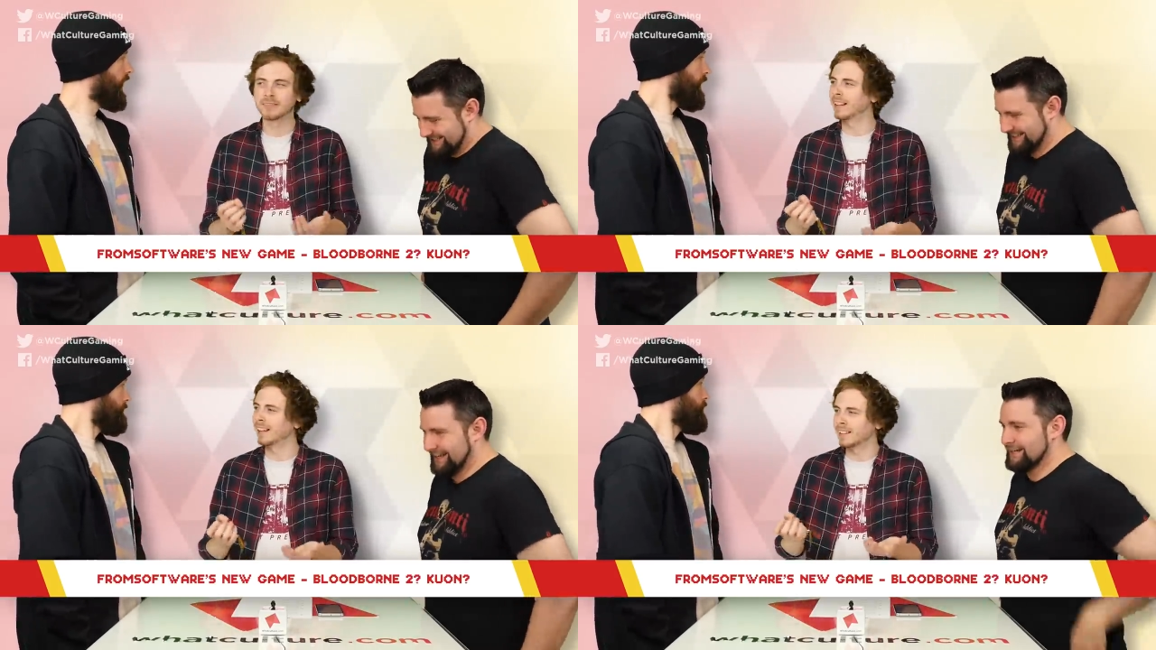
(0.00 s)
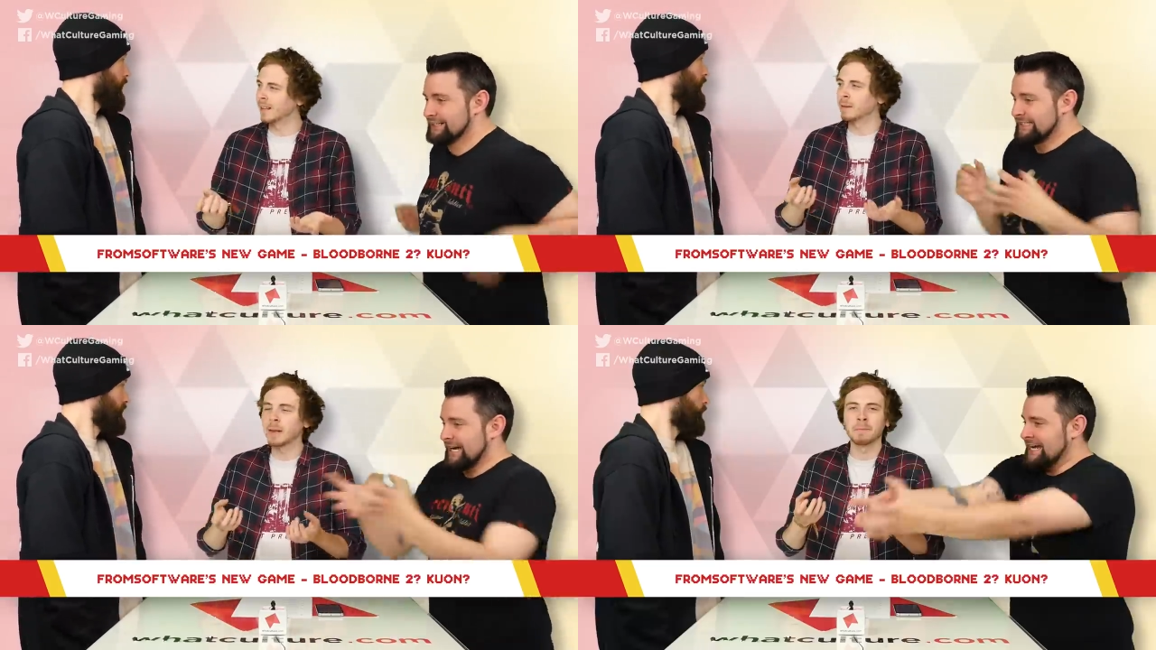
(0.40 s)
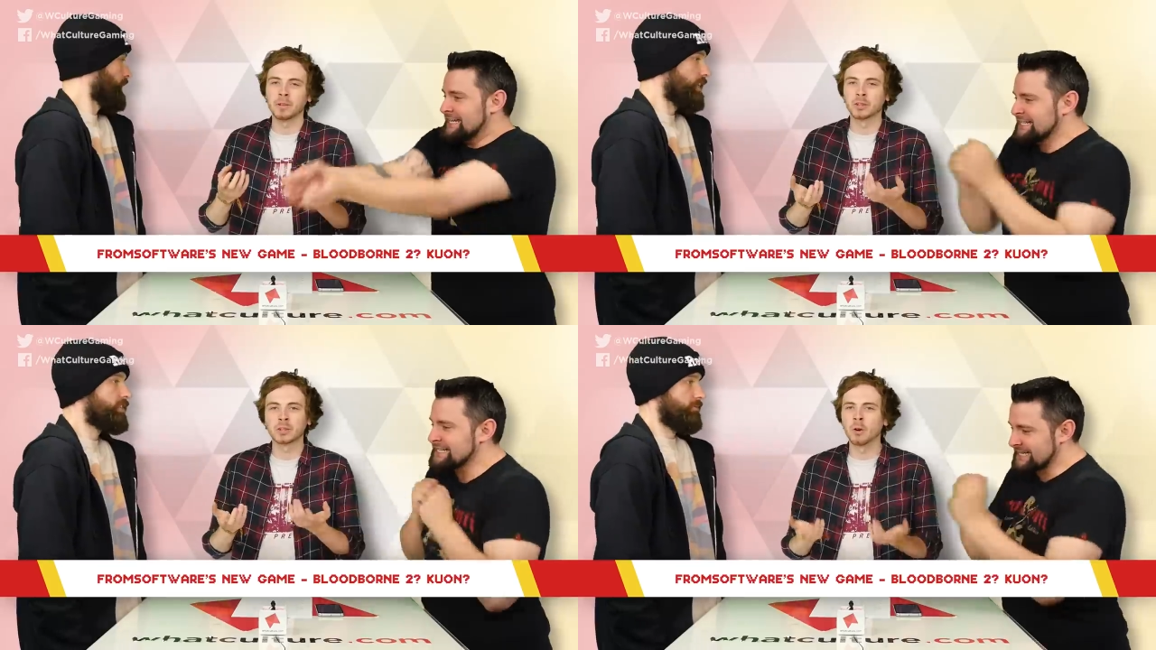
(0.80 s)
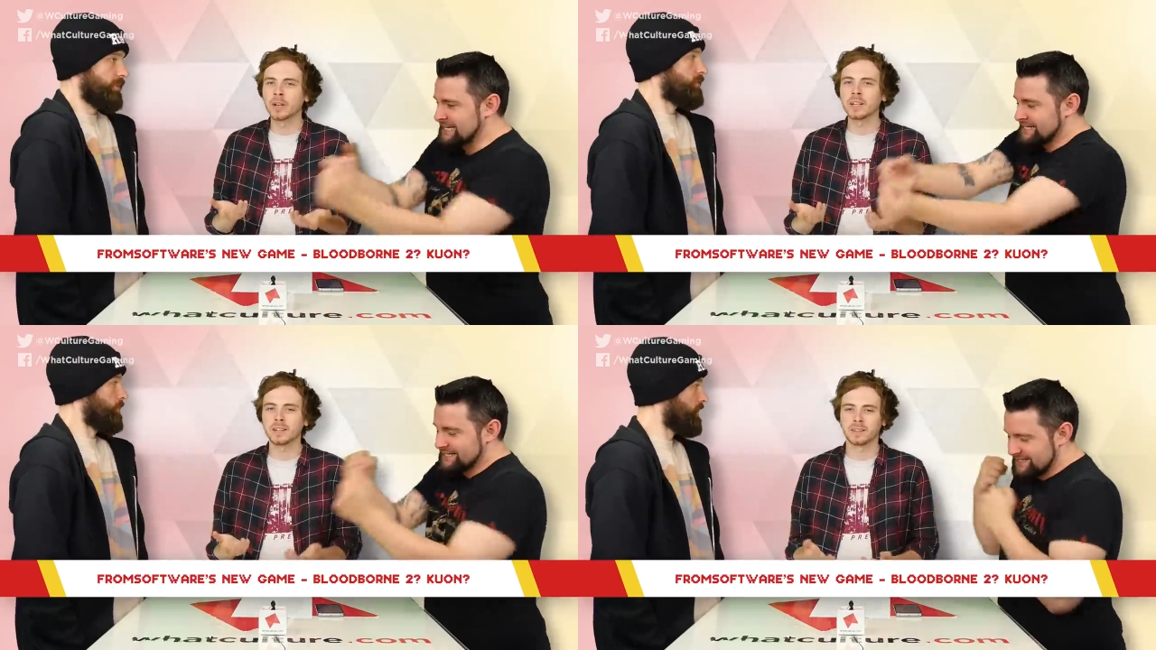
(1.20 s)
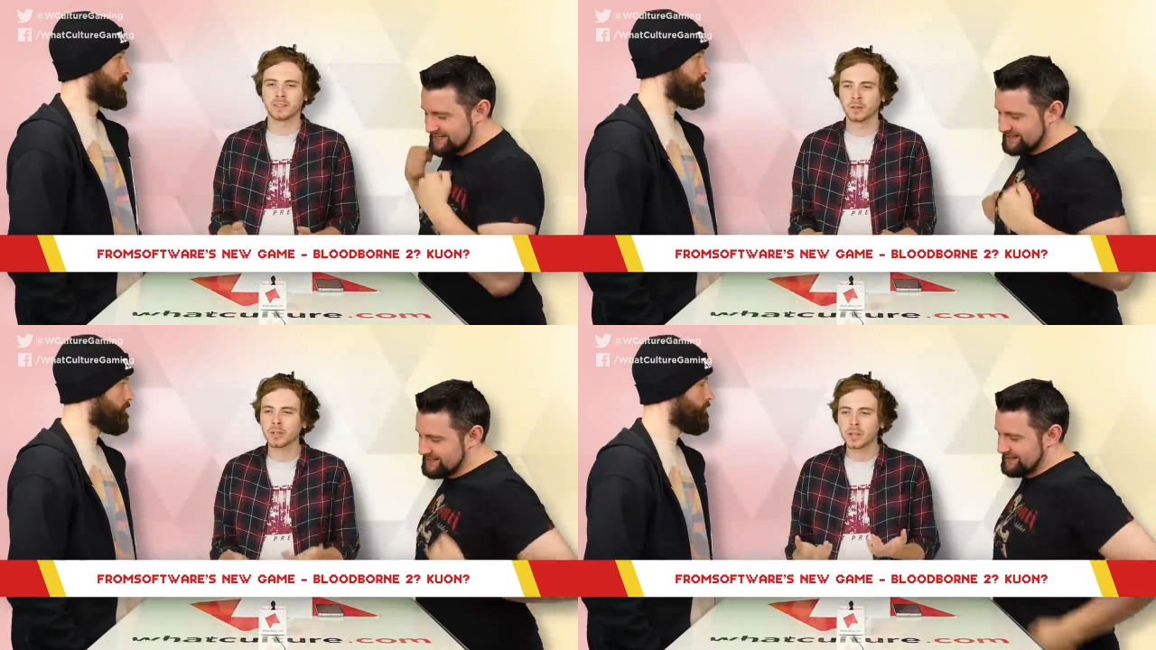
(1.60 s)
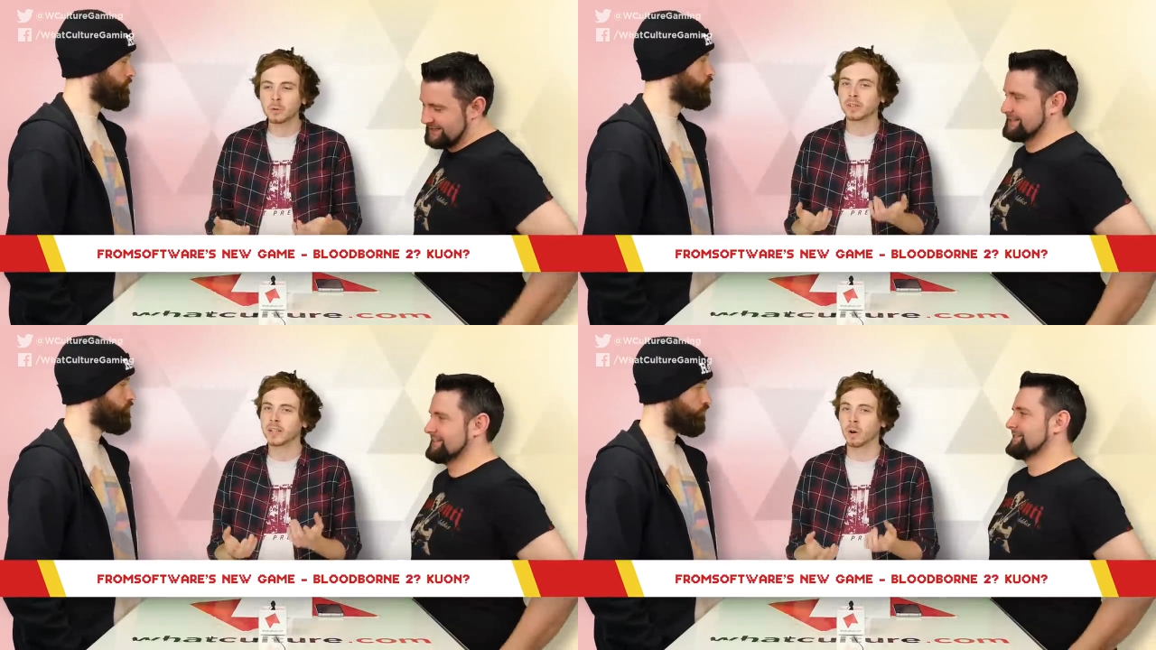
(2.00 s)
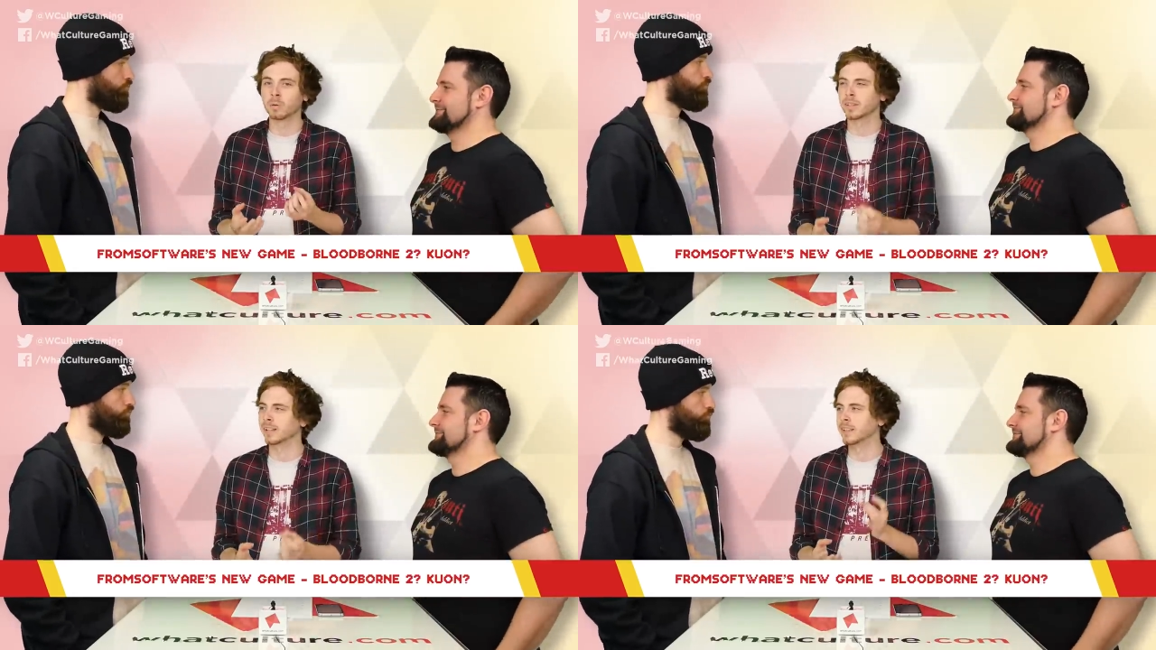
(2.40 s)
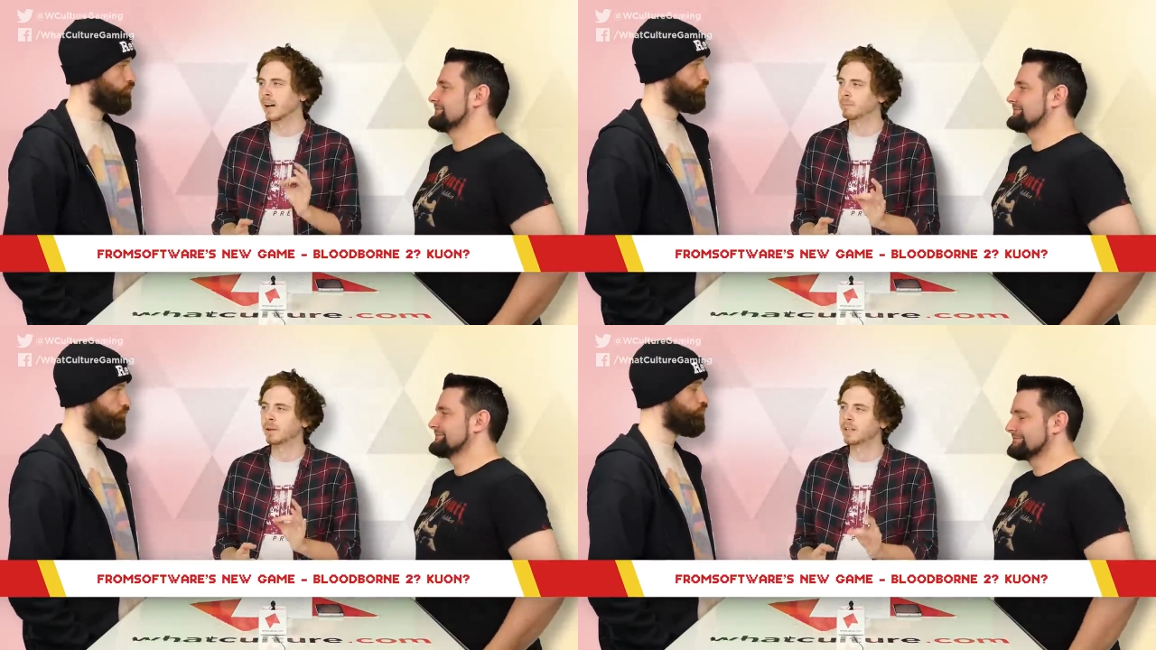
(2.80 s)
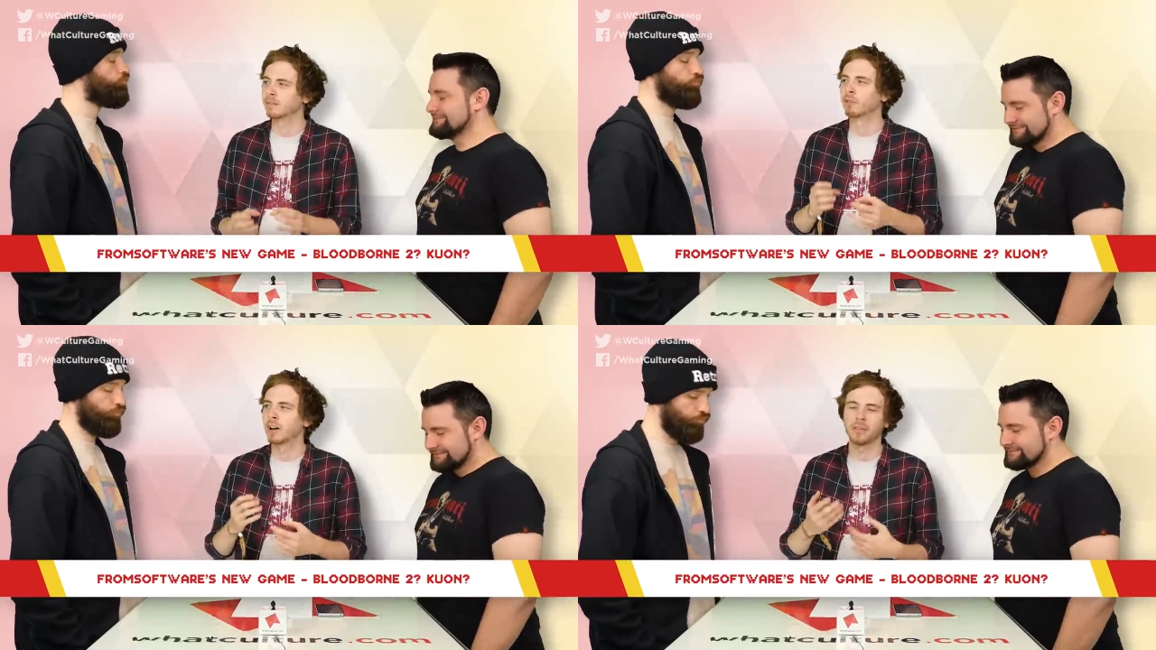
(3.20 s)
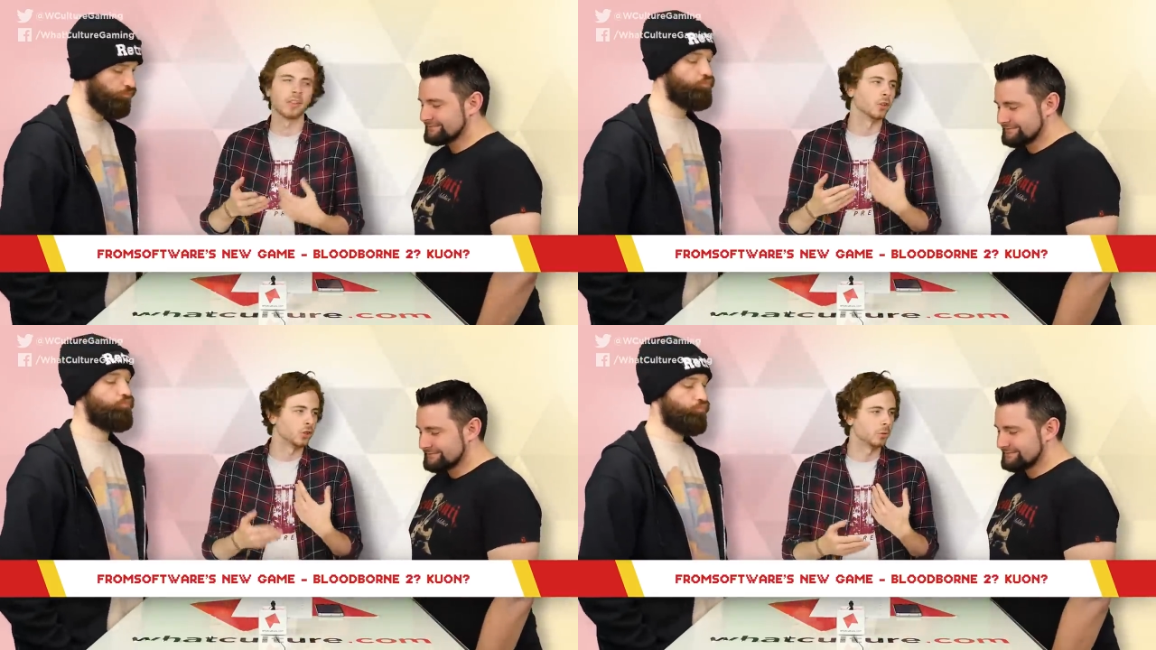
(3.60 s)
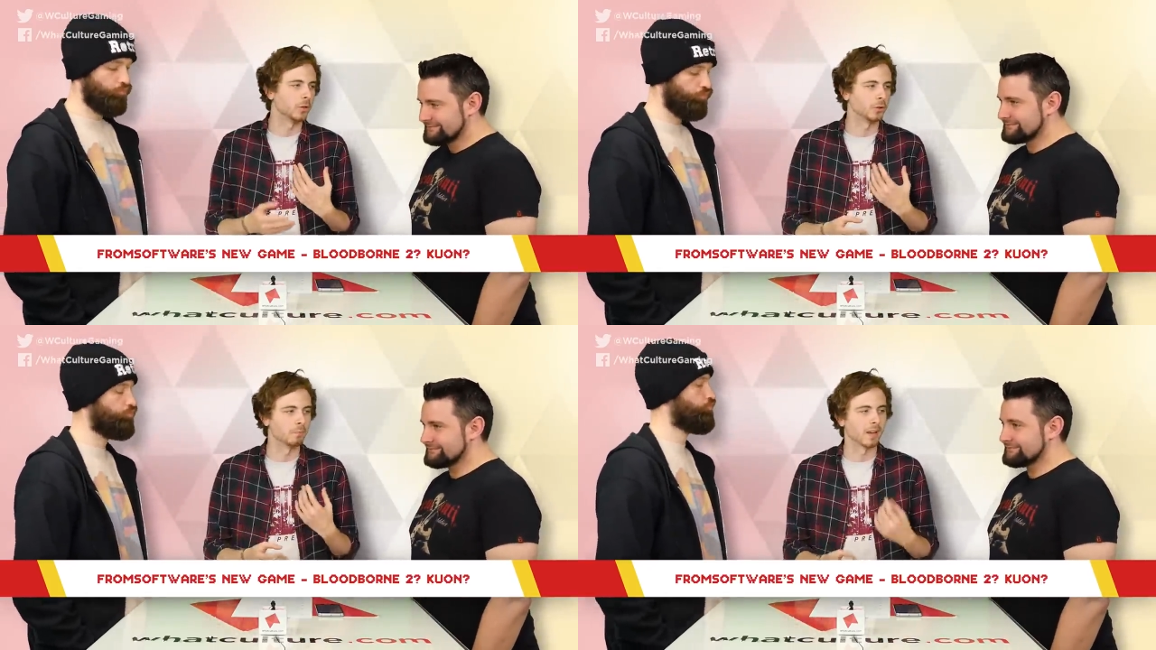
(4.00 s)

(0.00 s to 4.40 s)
Speaker 1: yeah, like they, they, Sony Sony usually owns like the IP mm. Mm-hmm. rather than the studios who